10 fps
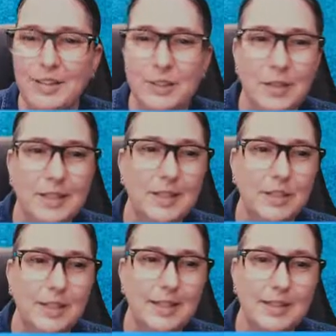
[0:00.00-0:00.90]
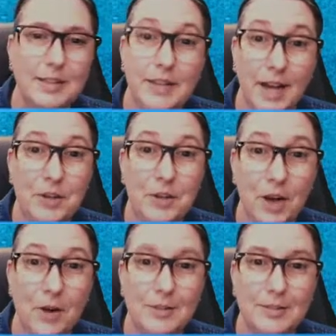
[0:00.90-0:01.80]
you didn't click. Now you
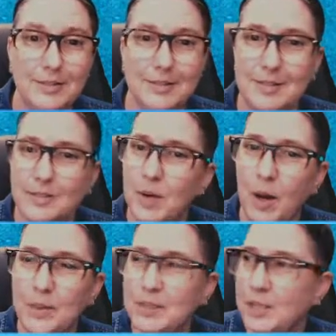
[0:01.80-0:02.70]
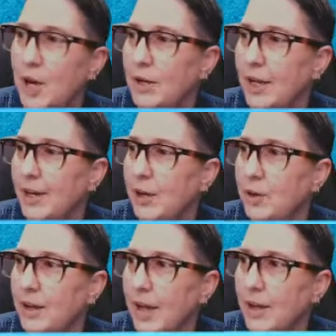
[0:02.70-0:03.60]
know. We always know,
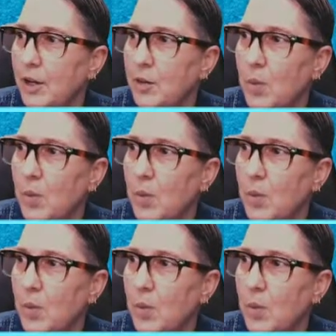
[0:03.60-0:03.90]
gotta go